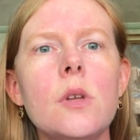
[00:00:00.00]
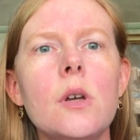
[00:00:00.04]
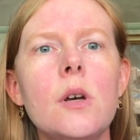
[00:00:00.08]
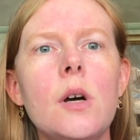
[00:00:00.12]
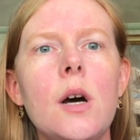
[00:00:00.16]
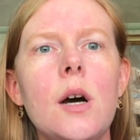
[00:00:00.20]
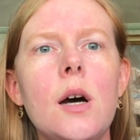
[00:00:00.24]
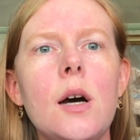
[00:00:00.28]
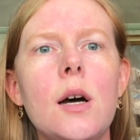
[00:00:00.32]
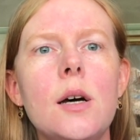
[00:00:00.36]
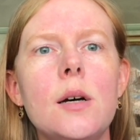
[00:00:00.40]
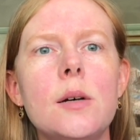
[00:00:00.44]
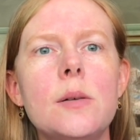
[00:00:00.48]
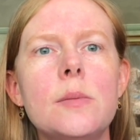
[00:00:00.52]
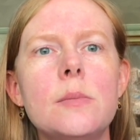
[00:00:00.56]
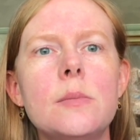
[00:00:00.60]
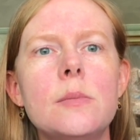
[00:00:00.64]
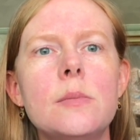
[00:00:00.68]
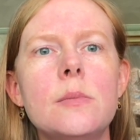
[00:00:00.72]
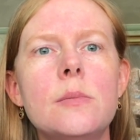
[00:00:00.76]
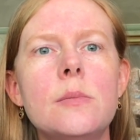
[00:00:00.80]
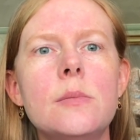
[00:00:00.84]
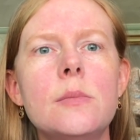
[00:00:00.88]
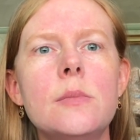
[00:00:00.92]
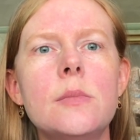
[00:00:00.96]
And
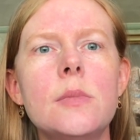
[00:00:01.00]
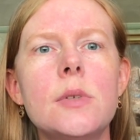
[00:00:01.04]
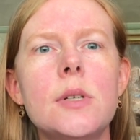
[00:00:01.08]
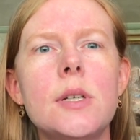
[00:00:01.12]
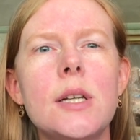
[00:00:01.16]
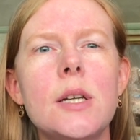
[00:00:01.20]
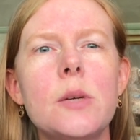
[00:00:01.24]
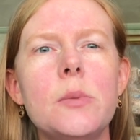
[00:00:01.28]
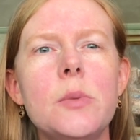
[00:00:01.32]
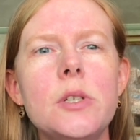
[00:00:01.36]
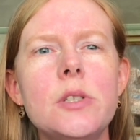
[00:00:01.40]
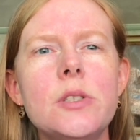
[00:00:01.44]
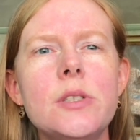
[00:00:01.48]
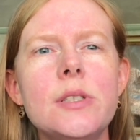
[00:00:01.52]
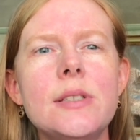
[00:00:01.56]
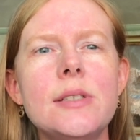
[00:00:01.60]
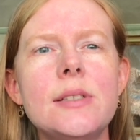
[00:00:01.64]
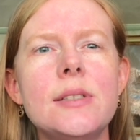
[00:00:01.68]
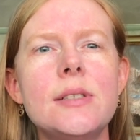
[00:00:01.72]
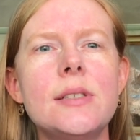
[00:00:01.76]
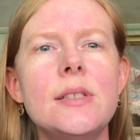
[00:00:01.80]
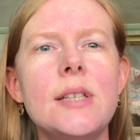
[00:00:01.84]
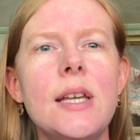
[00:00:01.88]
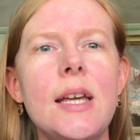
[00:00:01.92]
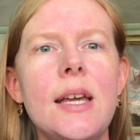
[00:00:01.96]
I will
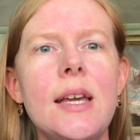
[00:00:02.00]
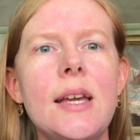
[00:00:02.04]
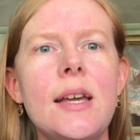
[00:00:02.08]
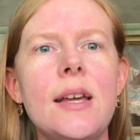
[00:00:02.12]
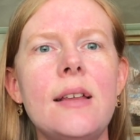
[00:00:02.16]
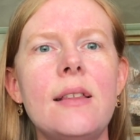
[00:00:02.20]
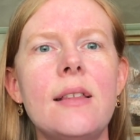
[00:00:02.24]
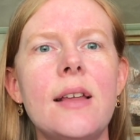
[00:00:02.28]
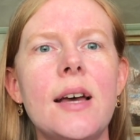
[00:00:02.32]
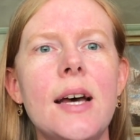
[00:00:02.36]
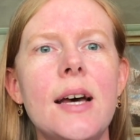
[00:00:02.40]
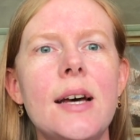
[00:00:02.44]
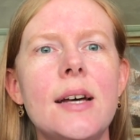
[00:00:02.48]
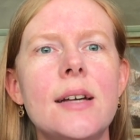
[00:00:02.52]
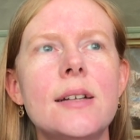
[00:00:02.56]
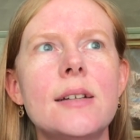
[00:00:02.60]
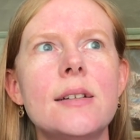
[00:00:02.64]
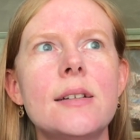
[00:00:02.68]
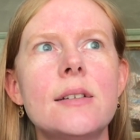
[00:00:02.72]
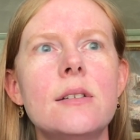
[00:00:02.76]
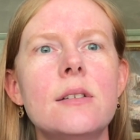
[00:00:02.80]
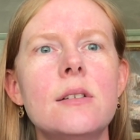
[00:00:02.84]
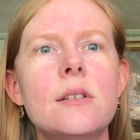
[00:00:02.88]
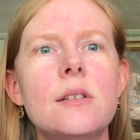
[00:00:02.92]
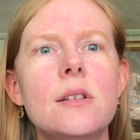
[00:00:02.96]
just say that
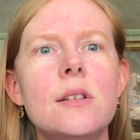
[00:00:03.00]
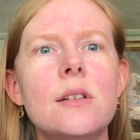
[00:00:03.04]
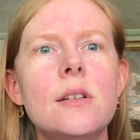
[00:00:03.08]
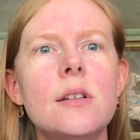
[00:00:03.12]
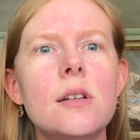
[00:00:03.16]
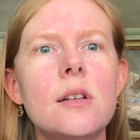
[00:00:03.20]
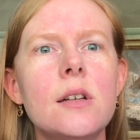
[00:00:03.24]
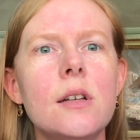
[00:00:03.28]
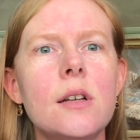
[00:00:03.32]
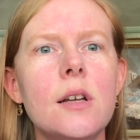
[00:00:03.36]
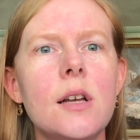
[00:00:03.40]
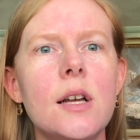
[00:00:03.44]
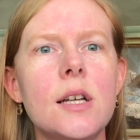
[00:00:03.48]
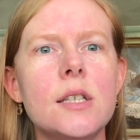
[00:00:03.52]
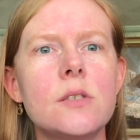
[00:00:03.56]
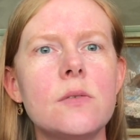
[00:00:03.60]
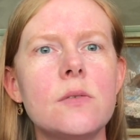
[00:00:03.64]
as